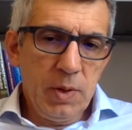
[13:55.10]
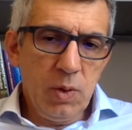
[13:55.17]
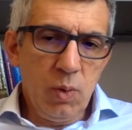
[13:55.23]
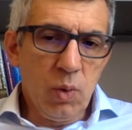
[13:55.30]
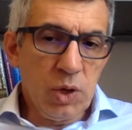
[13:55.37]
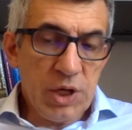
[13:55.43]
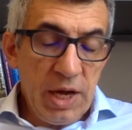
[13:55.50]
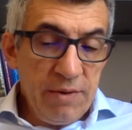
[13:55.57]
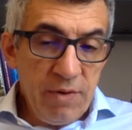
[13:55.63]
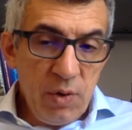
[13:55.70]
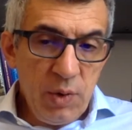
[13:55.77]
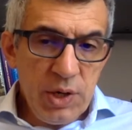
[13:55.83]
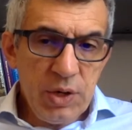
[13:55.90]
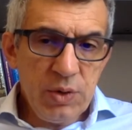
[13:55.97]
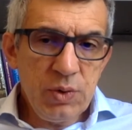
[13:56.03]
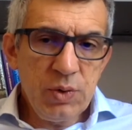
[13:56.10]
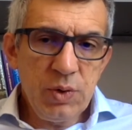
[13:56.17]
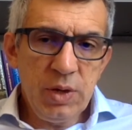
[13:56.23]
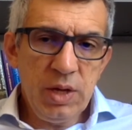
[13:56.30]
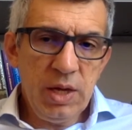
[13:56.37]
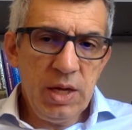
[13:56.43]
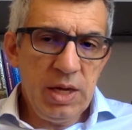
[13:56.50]
Whatever we
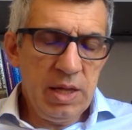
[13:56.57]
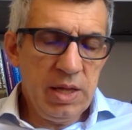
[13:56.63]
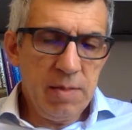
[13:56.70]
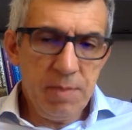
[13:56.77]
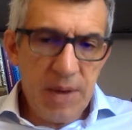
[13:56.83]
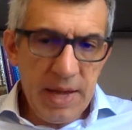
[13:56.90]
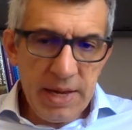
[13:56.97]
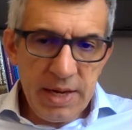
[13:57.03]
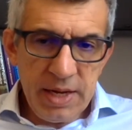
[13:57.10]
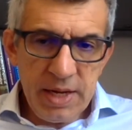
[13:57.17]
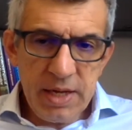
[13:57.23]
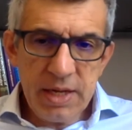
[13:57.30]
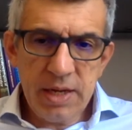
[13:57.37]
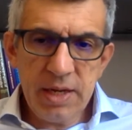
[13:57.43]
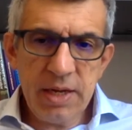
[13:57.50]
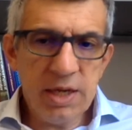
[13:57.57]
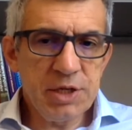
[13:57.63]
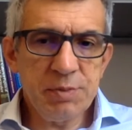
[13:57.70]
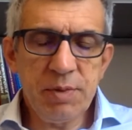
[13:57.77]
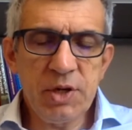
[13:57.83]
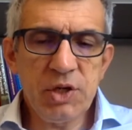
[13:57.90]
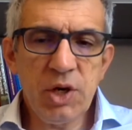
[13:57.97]
do in the planning,
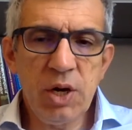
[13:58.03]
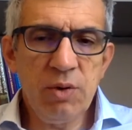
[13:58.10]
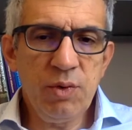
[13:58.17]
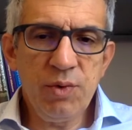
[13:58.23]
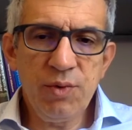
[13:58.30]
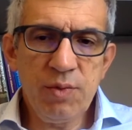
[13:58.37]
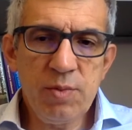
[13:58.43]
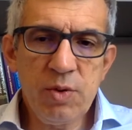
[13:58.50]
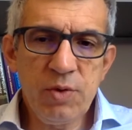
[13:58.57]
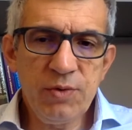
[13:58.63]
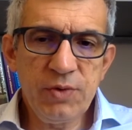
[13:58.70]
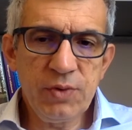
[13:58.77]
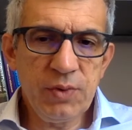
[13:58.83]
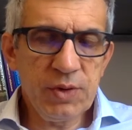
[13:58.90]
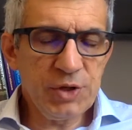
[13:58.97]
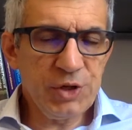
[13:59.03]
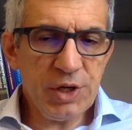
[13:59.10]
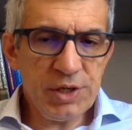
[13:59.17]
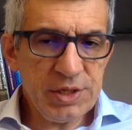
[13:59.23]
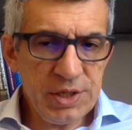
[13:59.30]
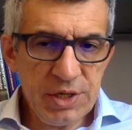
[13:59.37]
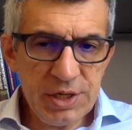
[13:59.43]
especially if we move towards
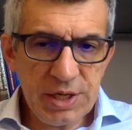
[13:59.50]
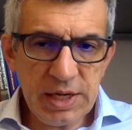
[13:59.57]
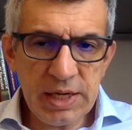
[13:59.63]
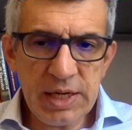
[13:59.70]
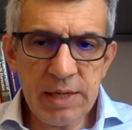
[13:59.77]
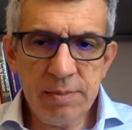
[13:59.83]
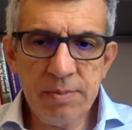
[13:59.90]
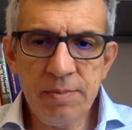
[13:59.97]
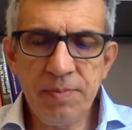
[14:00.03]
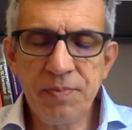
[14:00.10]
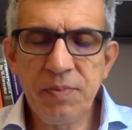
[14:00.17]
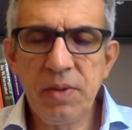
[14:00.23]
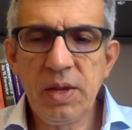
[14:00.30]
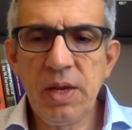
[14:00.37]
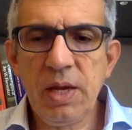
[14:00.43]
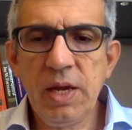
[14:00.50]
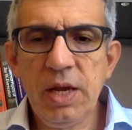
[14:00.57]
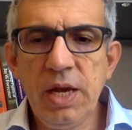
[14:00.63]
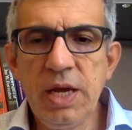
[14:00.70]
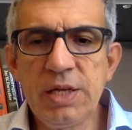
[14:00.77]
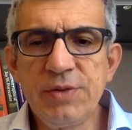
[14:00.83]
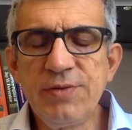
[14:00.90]
just in time,
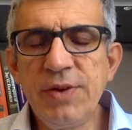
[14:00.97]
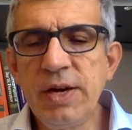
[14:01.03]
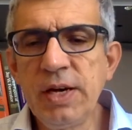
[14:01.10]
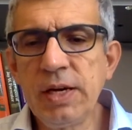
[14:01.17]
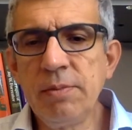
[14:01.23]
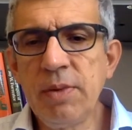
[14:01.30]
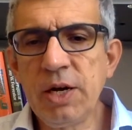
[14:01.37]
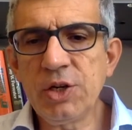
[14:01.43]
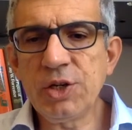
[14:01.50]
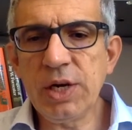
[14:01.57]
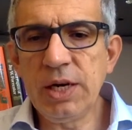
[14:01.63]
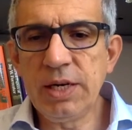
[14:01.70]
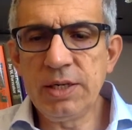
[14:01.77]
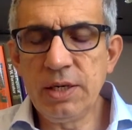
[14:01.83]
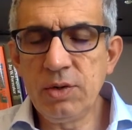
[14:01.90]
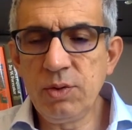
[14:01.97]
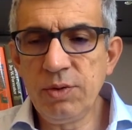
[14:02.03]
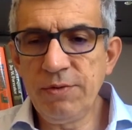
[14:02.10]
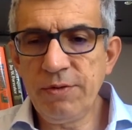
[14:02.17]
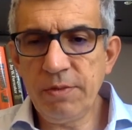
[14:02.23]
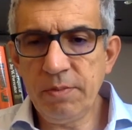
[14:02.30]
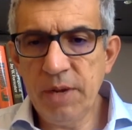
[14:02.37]
it's very much related to
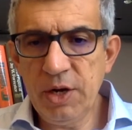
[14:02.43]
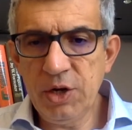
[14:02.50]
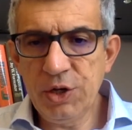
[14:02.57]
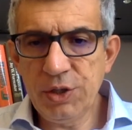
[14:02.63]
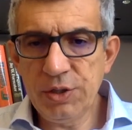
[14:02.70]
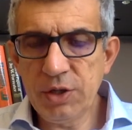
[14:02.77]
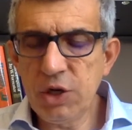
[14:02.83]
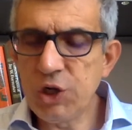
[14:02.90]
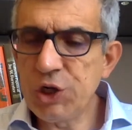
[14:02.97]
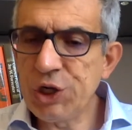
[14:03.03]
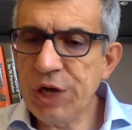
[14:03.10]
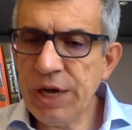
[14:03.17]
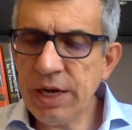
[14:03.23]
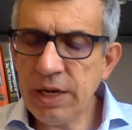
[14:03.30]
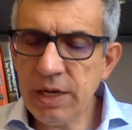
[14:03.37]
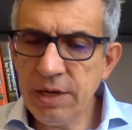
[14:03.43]
information. Sharing